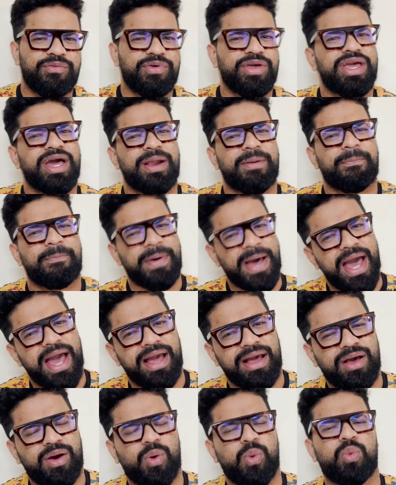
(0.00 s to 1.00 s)
We are
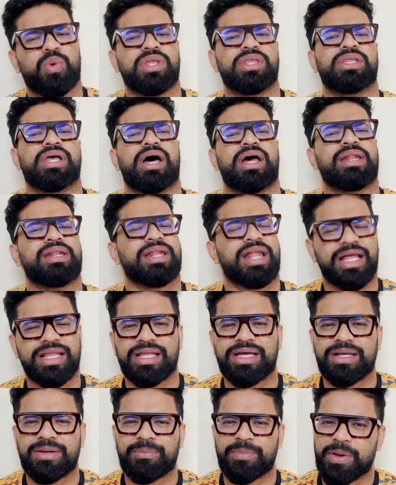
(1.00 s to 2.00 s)
back with
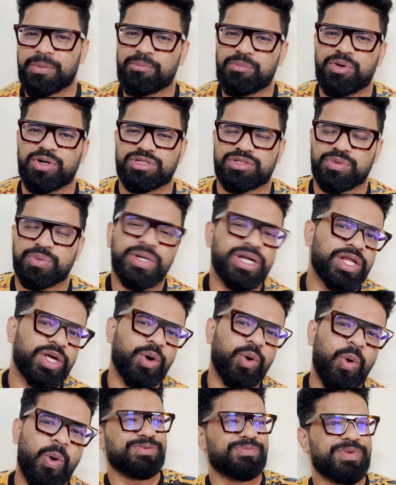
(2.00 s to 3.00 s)
another Bigg Boss video.
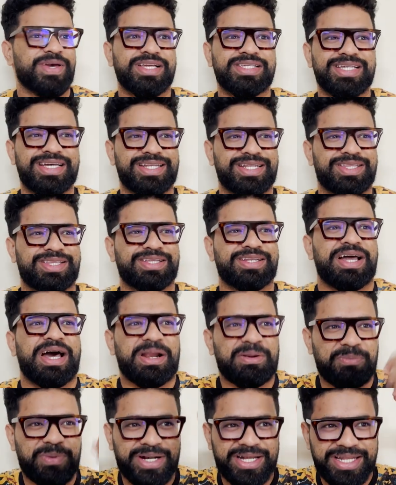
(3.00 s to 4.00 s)
Bejarittu
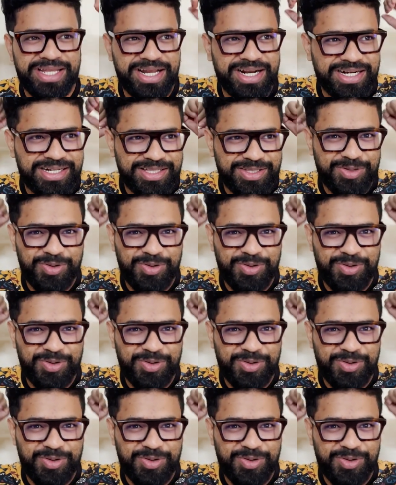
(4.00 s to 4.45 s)
naaru patti kattadu